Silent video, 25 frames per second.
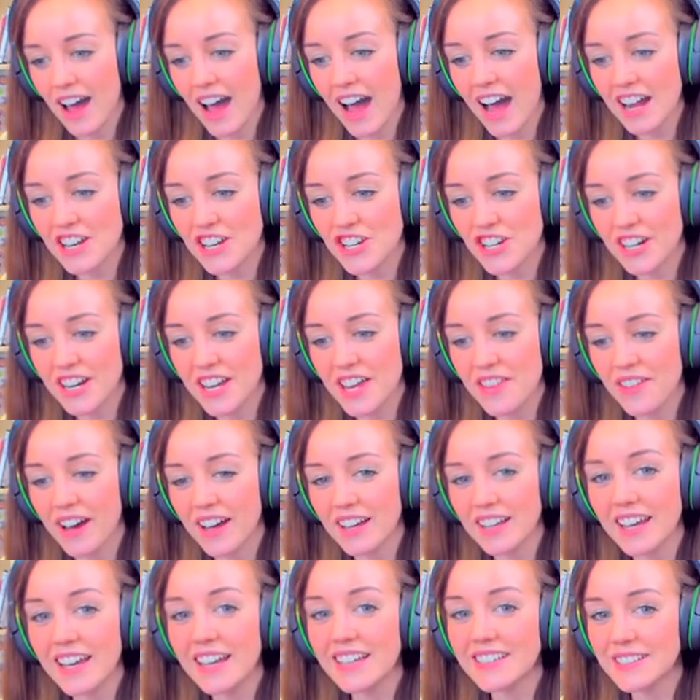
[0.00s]
Actually,
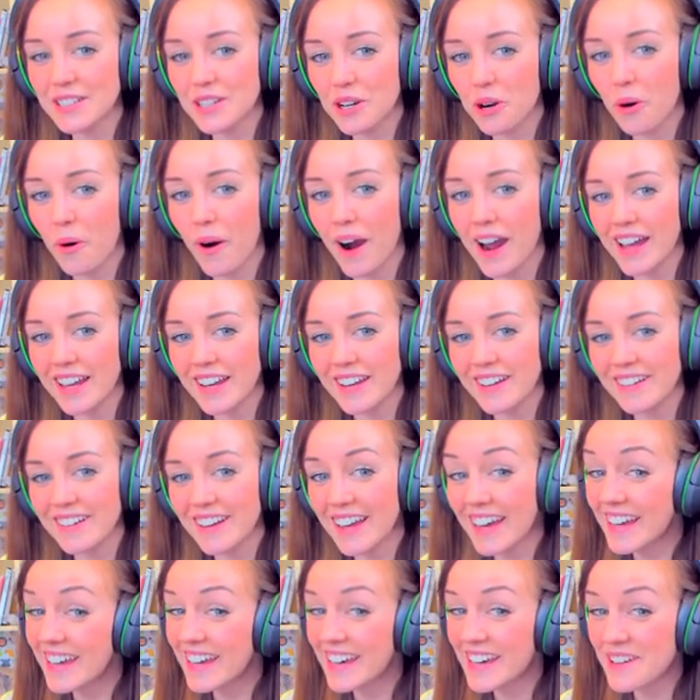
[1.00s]
that is quite a lot
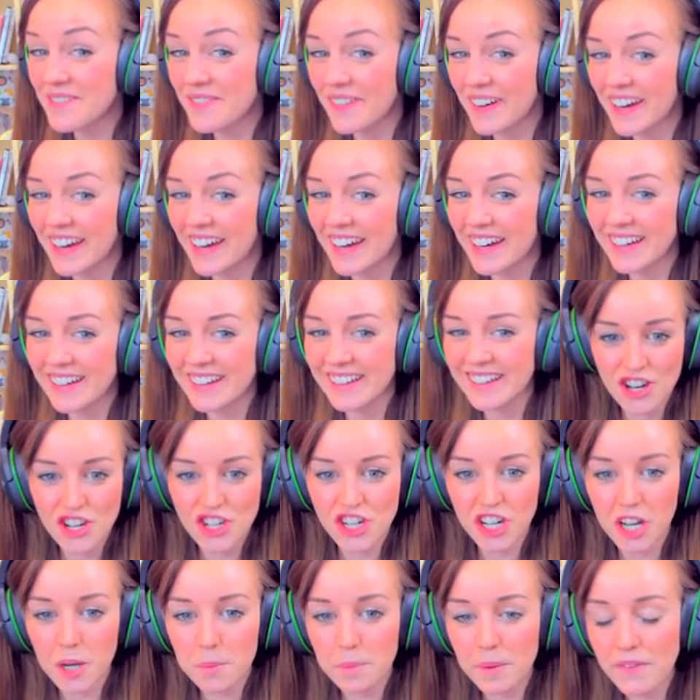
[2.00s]
like Eevee.
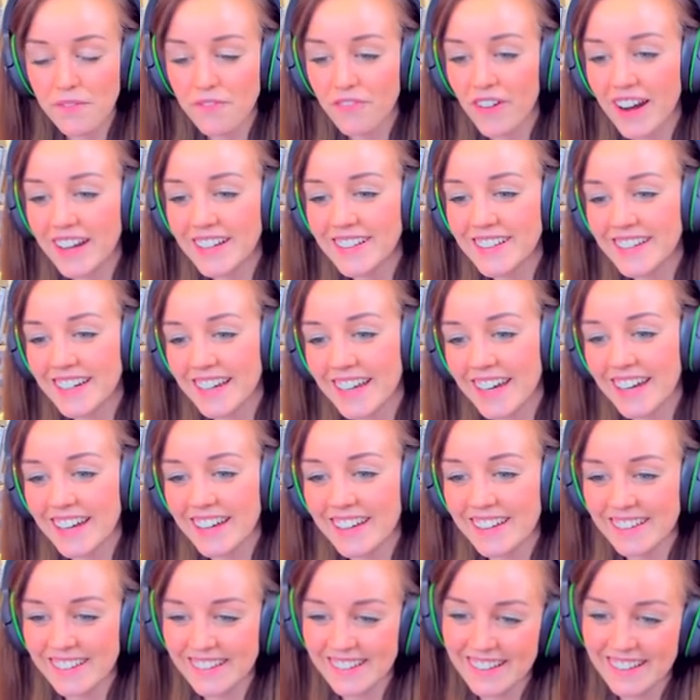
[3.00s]
She could be friendly.